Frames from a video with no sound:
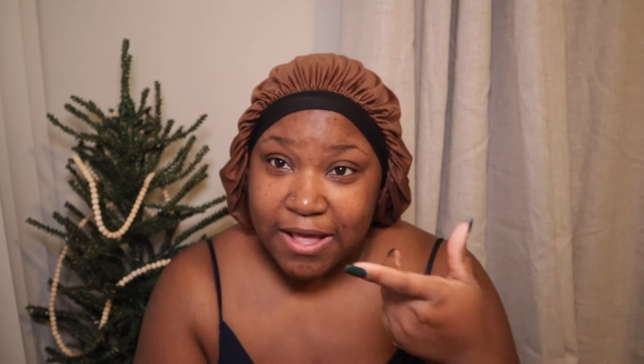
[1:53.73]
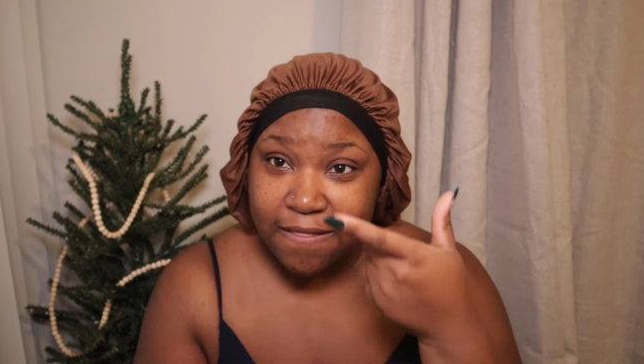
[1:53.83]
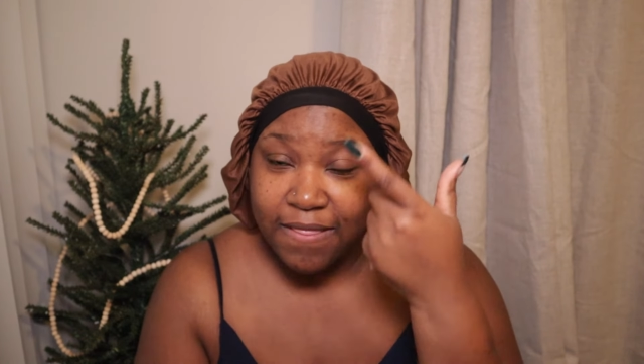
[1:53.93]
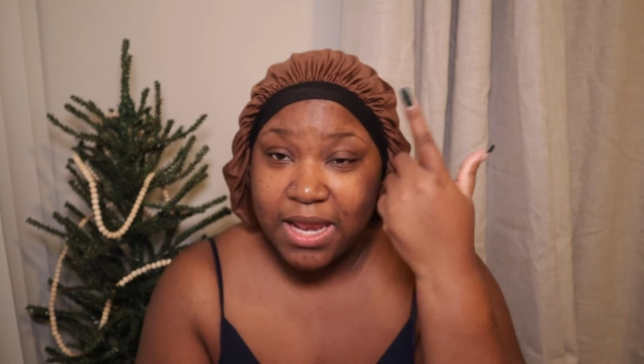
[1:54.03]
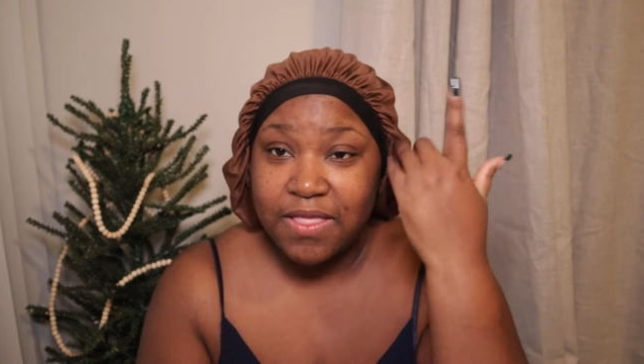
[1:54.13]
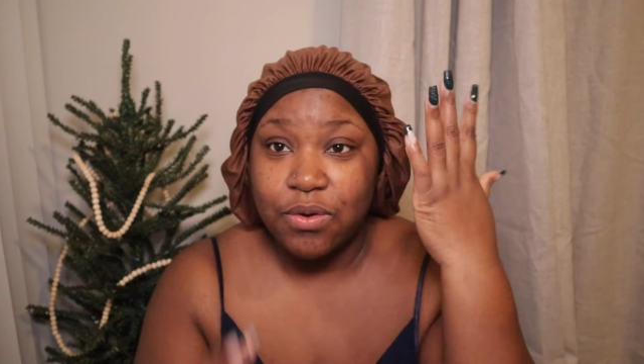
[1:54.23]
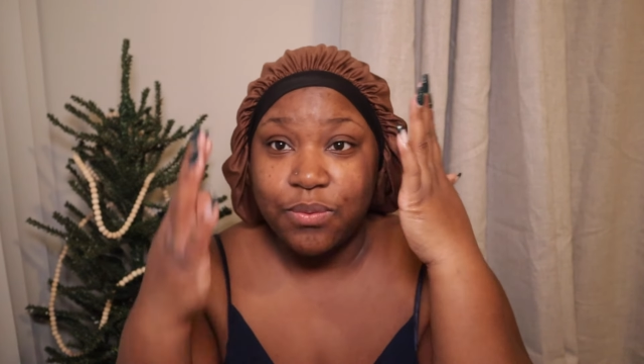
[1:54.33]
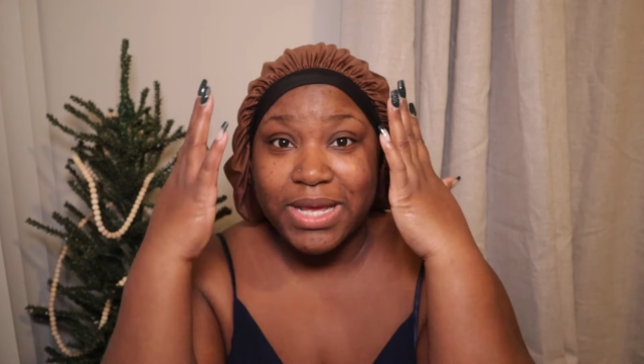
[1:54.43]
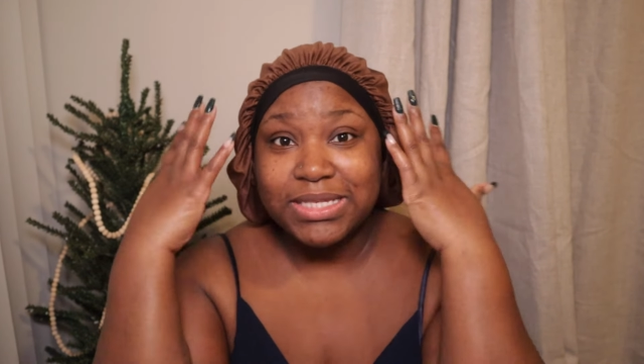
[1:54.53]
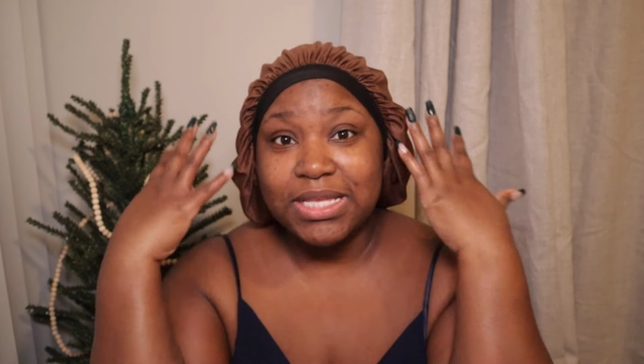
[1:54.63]
and then the
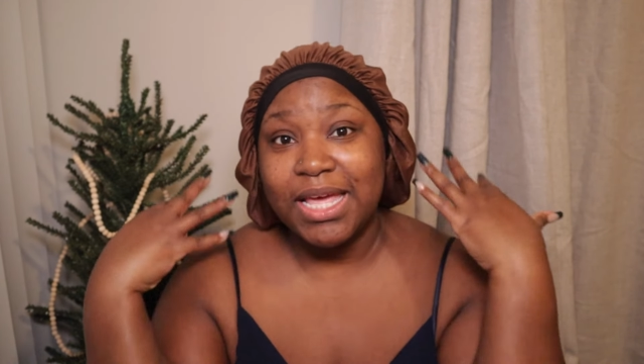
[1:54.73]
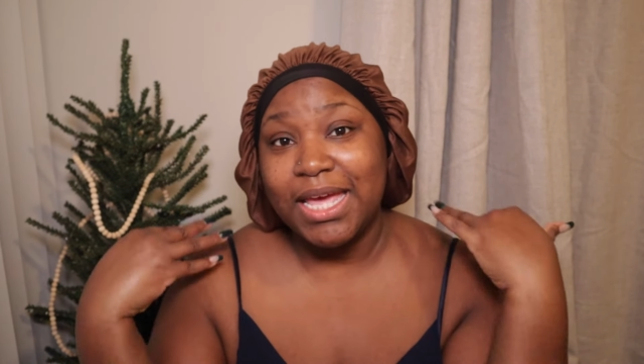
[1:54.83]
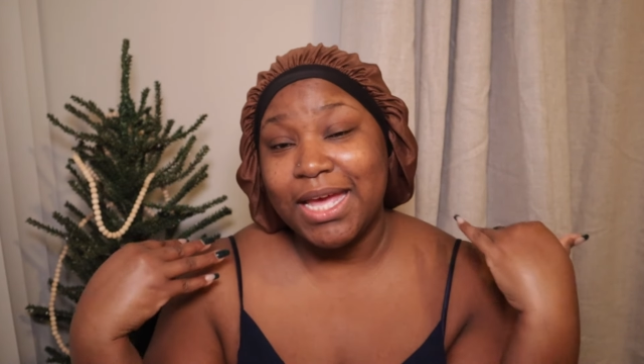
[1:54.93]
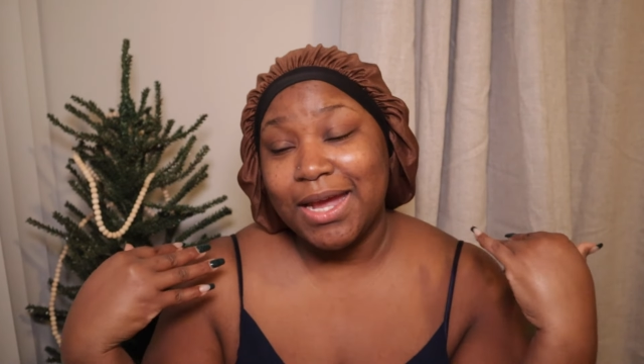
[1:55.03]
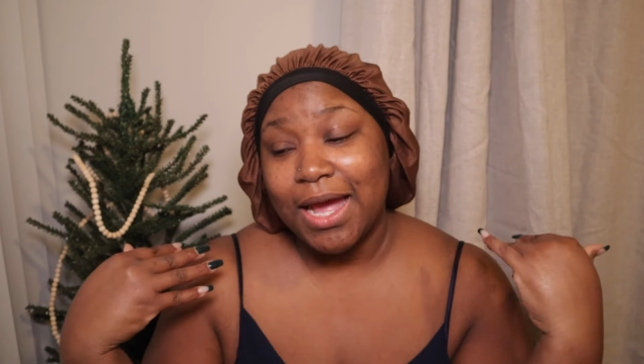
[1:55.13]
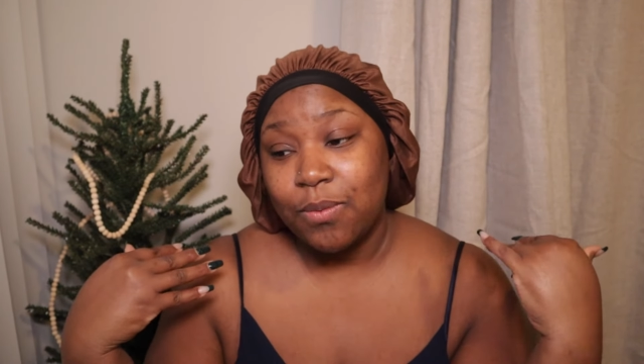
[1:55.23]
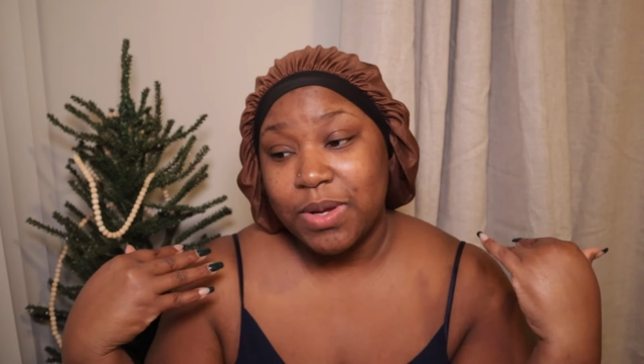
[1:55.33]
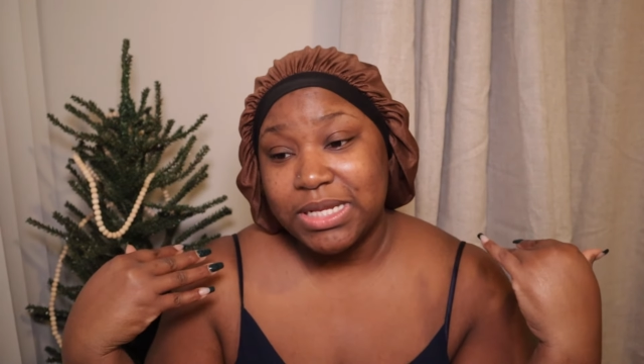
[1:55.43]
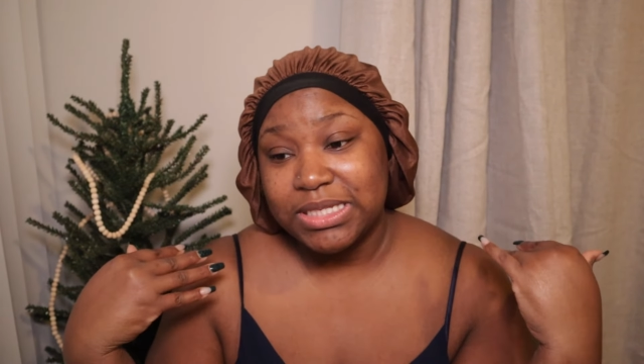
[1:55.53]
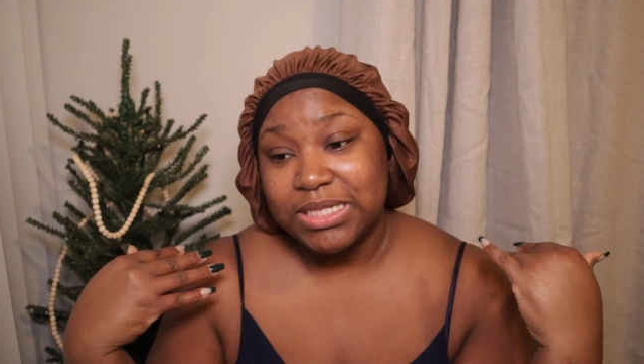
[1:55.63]
rest of the hair I
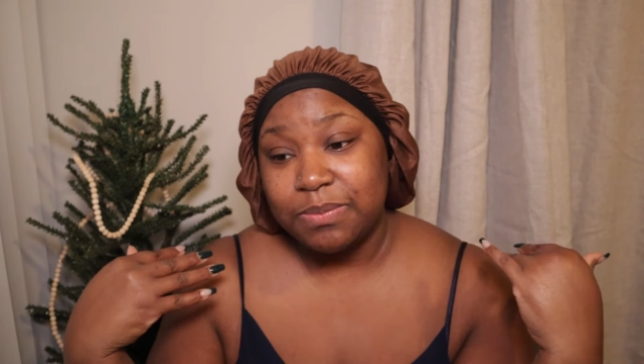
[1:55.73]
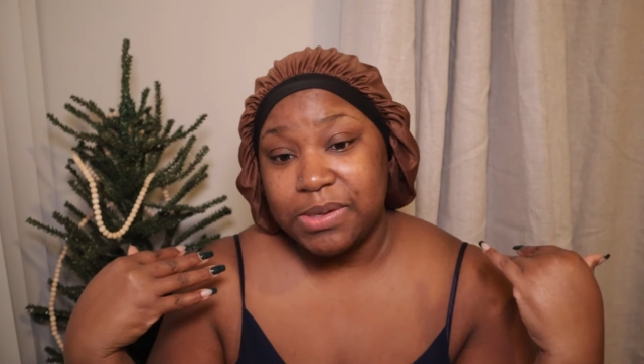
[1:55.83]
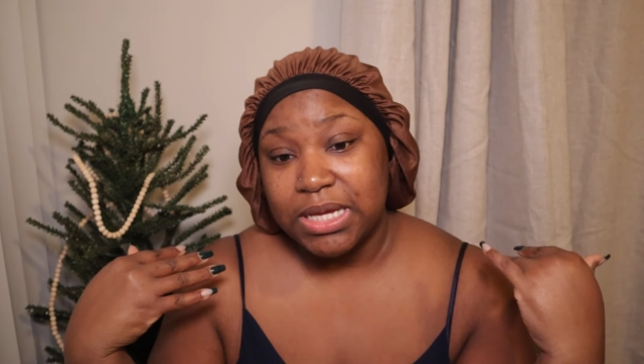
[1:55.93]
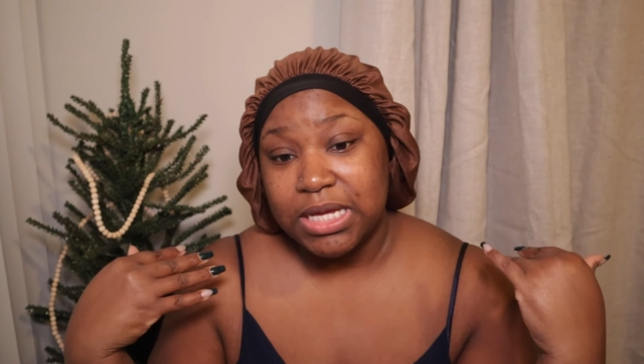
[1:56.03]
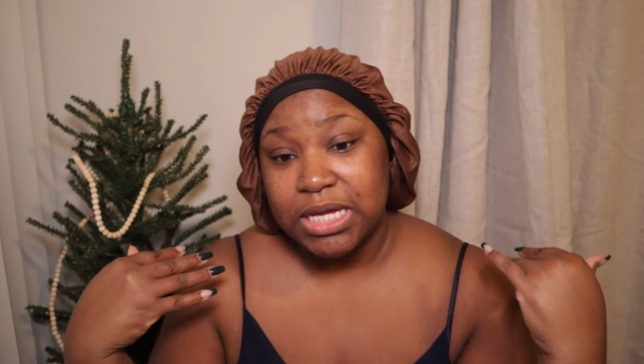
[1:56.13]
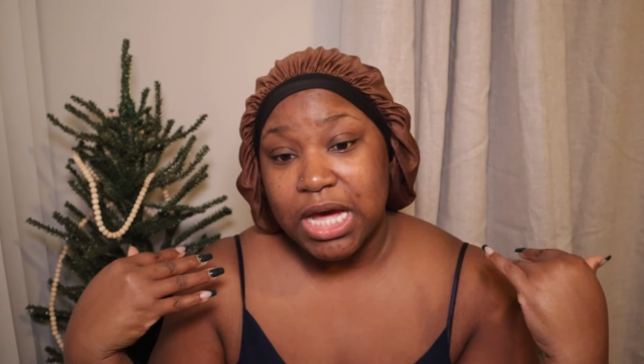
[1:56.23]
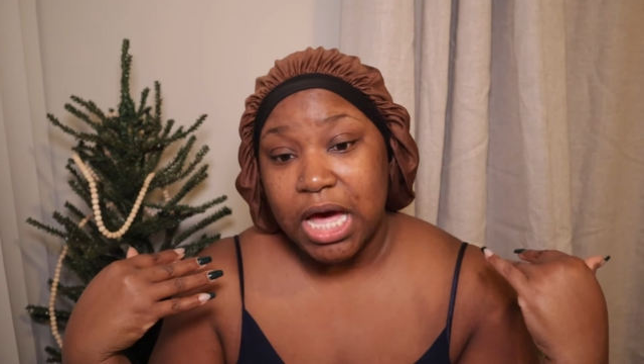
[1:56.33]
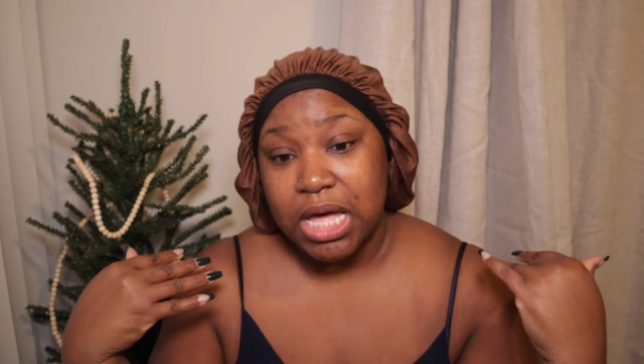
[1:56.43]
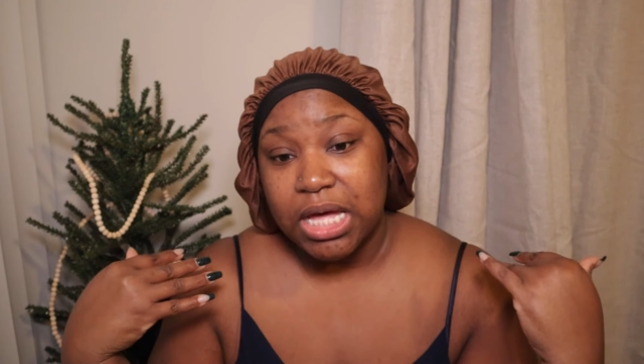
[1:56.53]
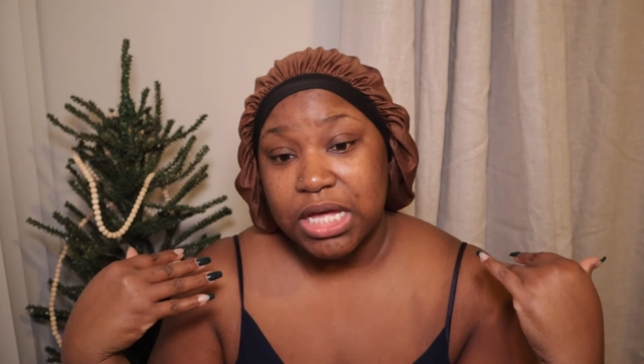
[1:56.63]
wanted to be
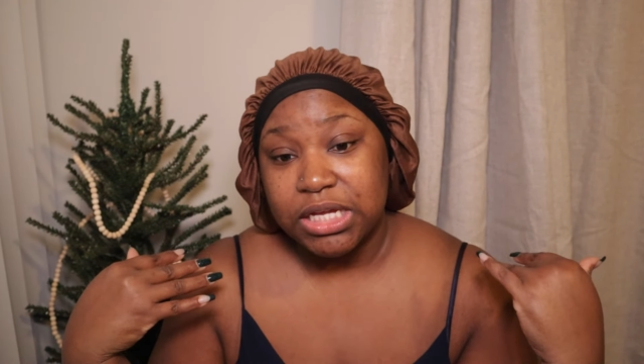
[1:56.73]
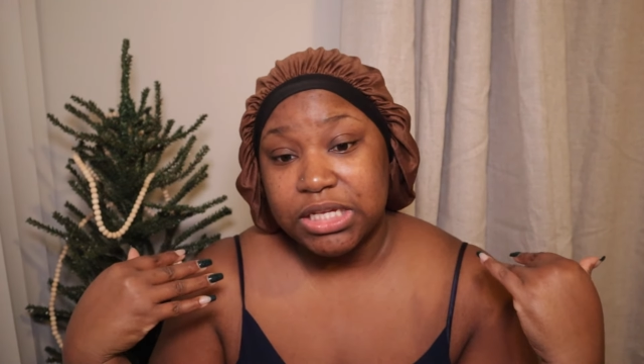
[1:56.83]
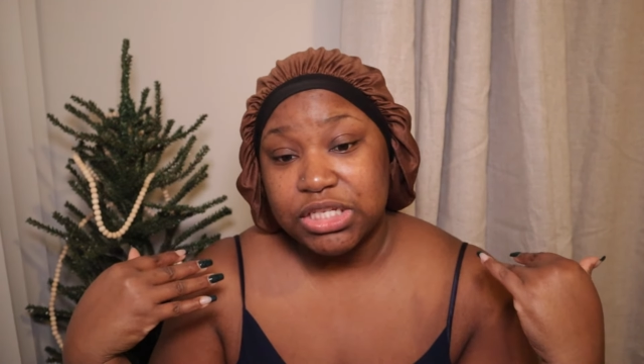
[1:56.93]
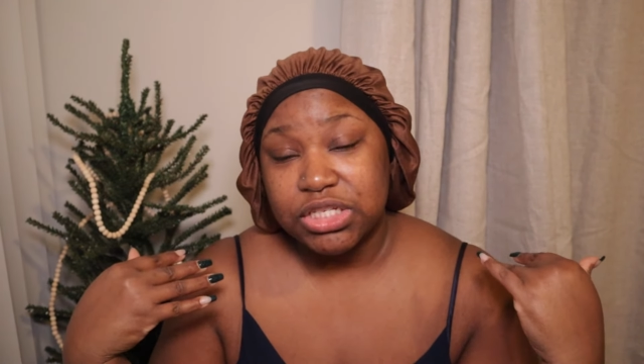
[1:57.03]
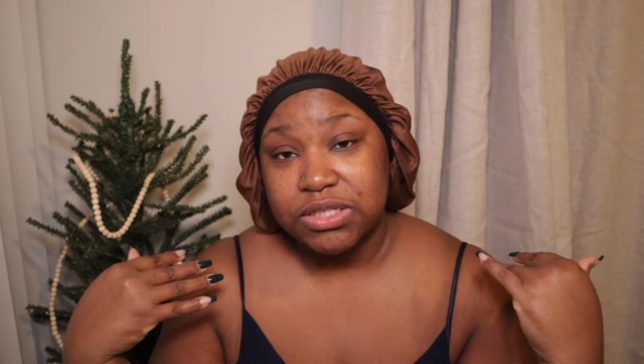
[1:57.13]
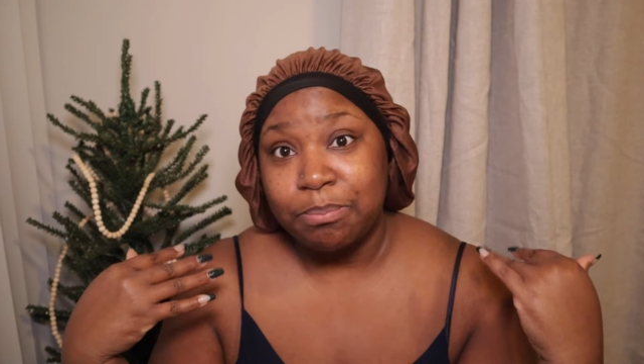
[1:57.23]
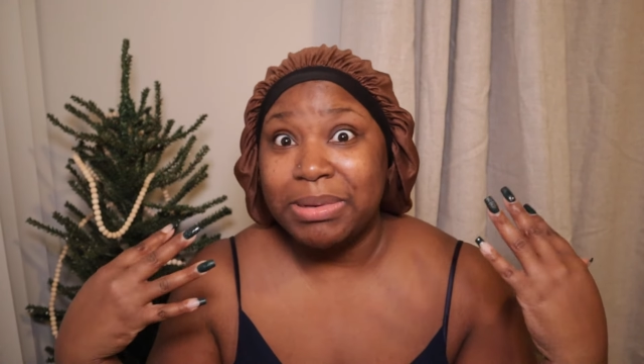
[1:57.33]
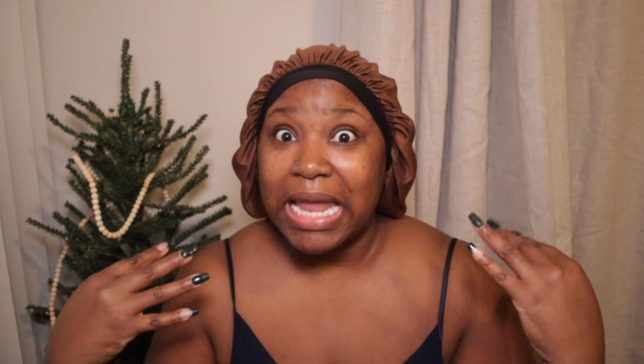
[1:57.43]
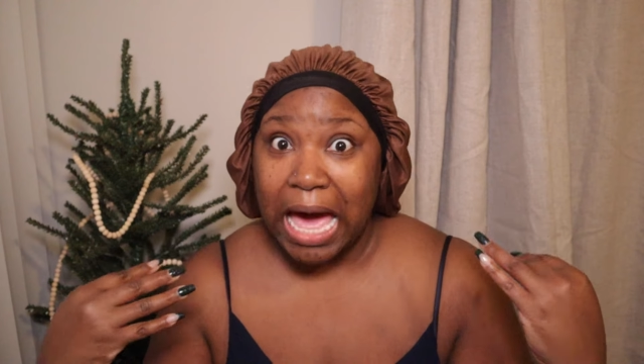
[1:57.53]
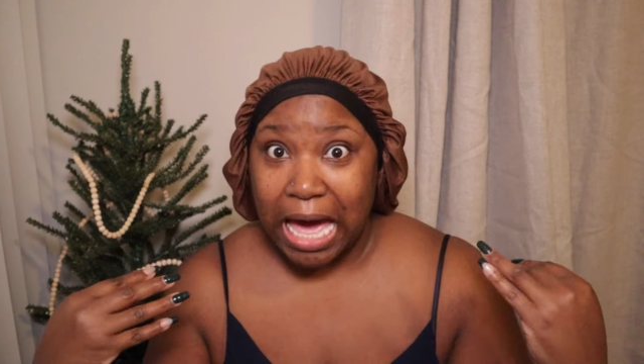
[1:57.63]

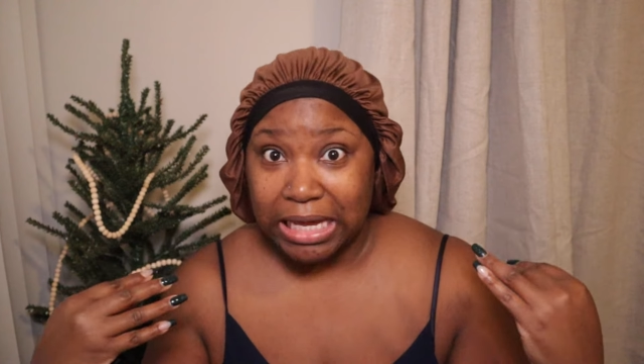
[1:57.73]
black.